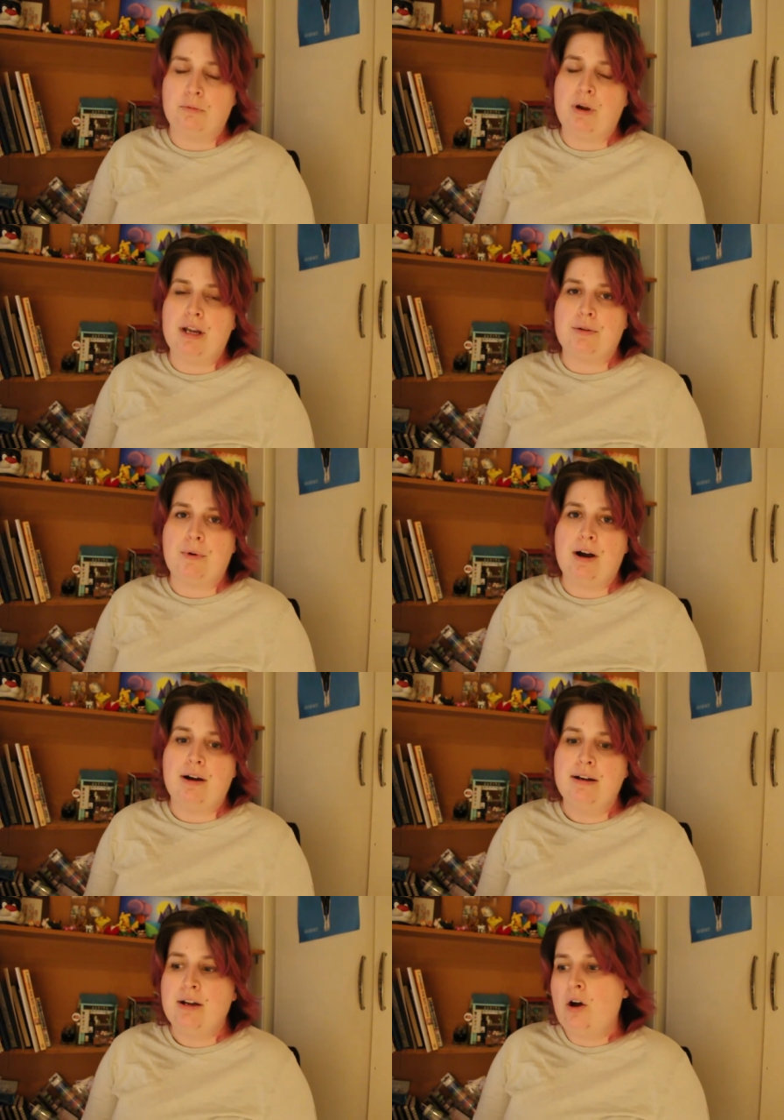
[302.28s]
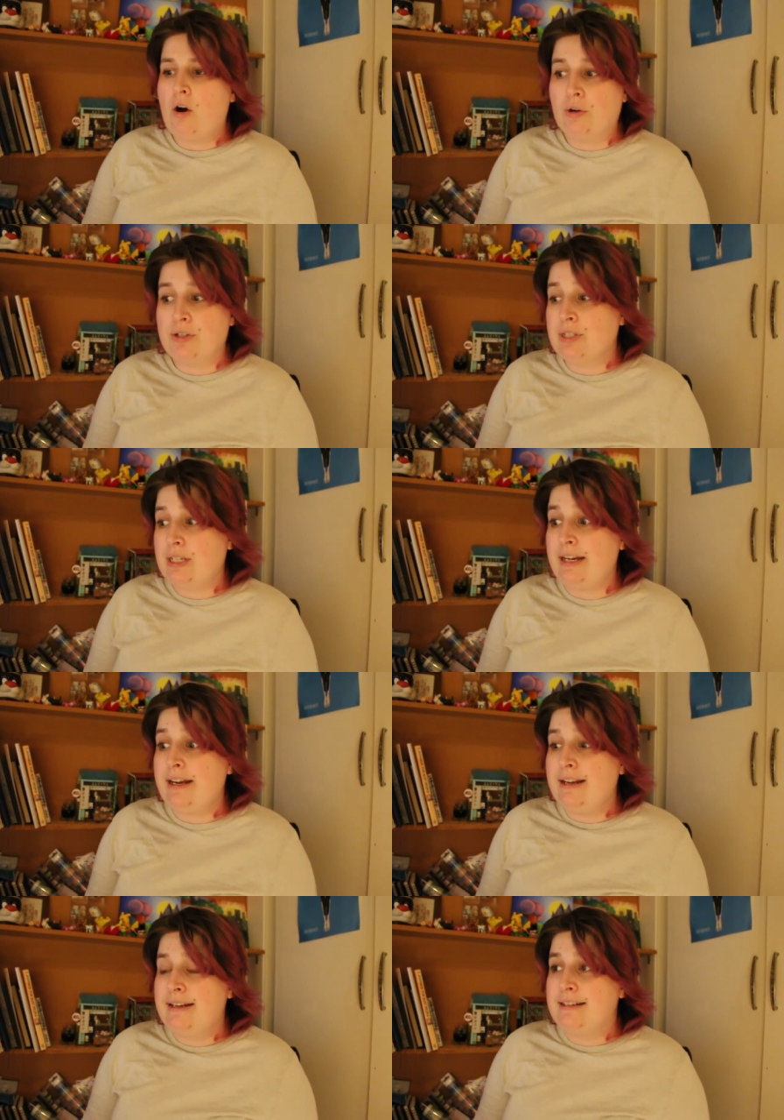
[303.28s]
on where you are. Honestly,
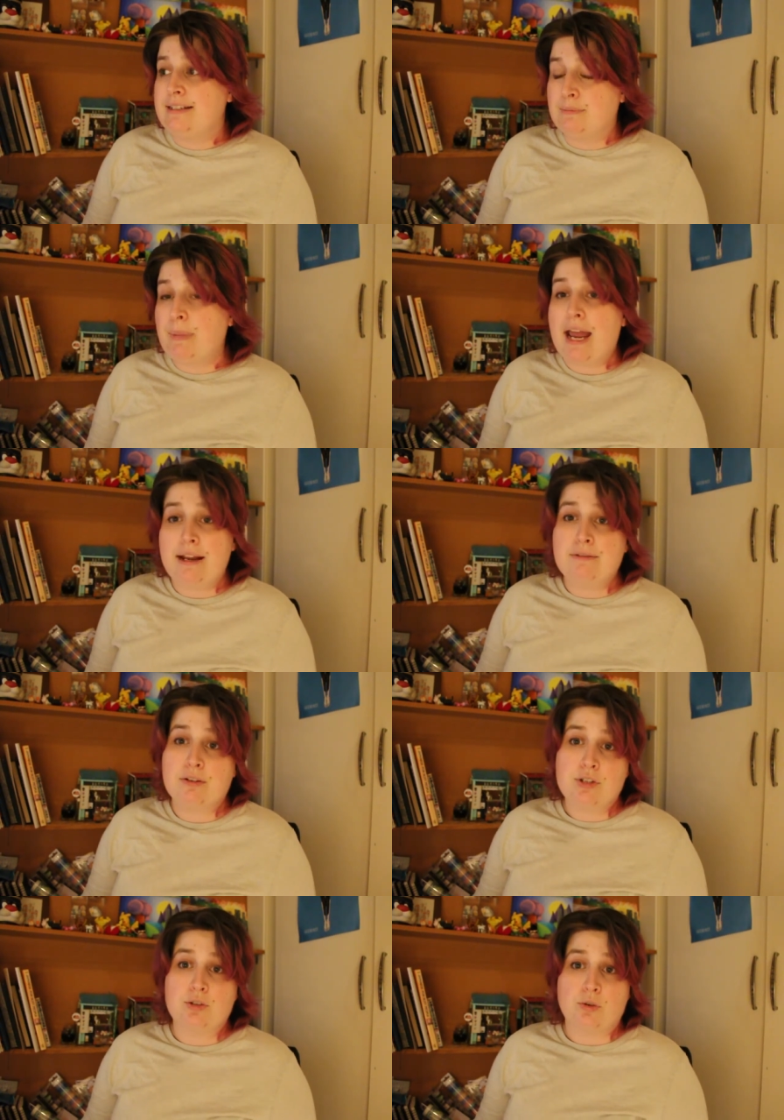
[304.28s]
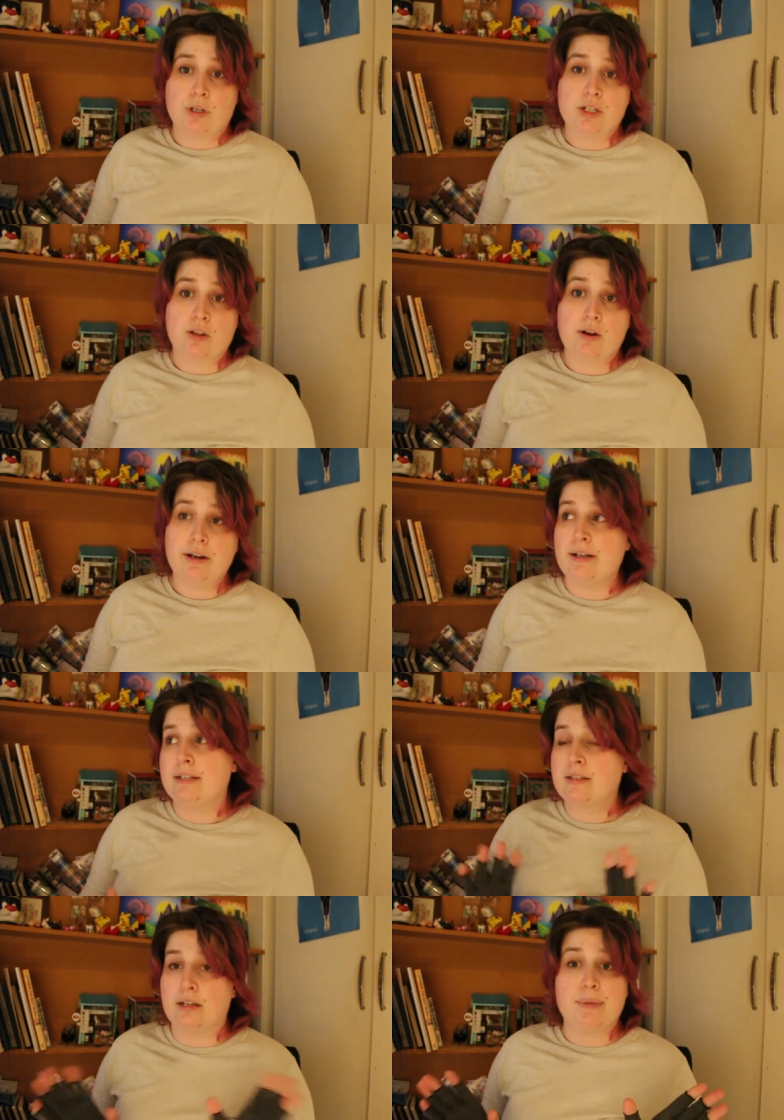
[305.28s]
just pay for a storage locker,
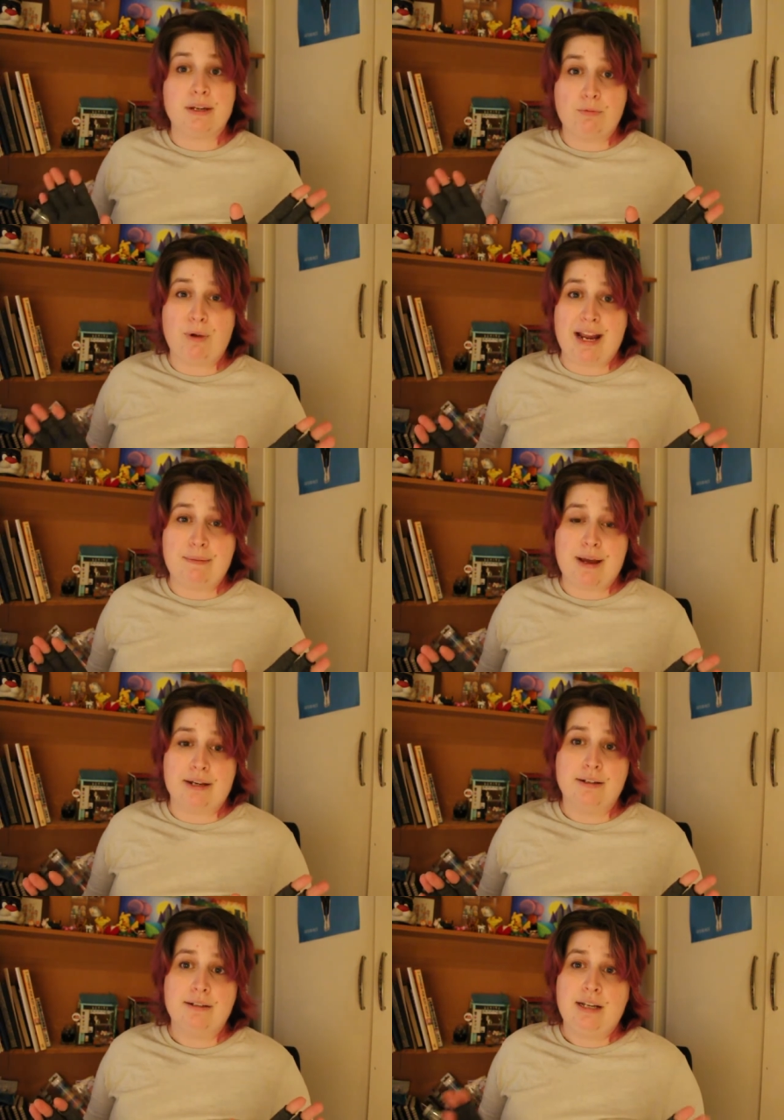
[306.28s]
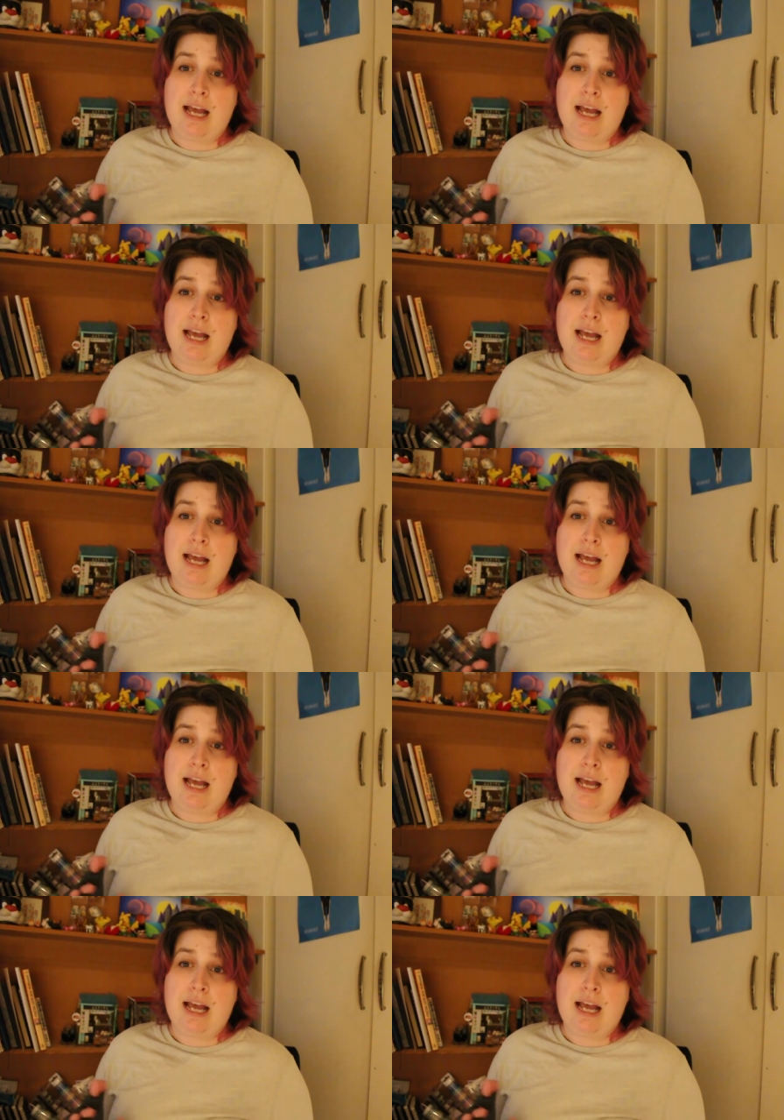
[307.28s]
it's going to be way better.